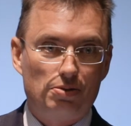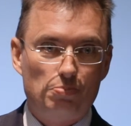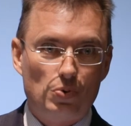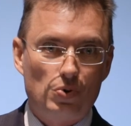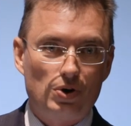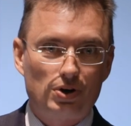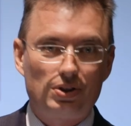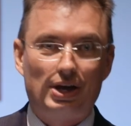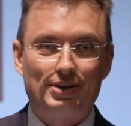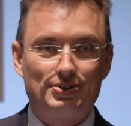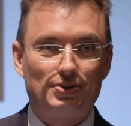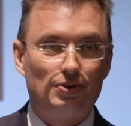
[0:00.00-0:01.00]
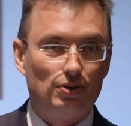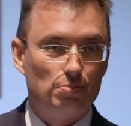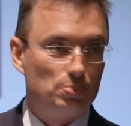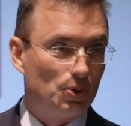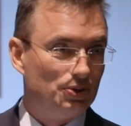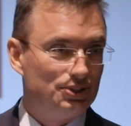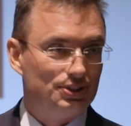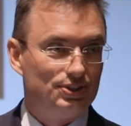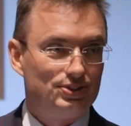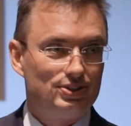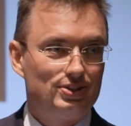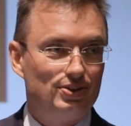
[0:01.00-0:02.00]
more classical
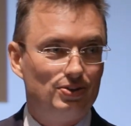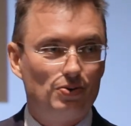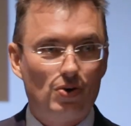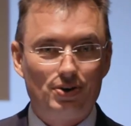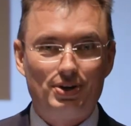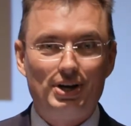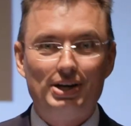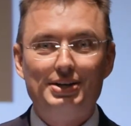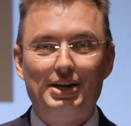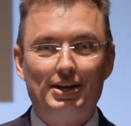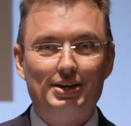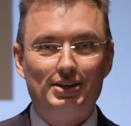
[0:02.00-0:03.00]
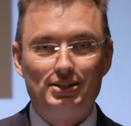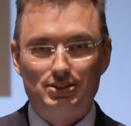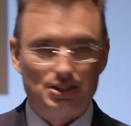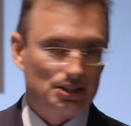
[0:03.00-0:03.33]
approaches to auditing data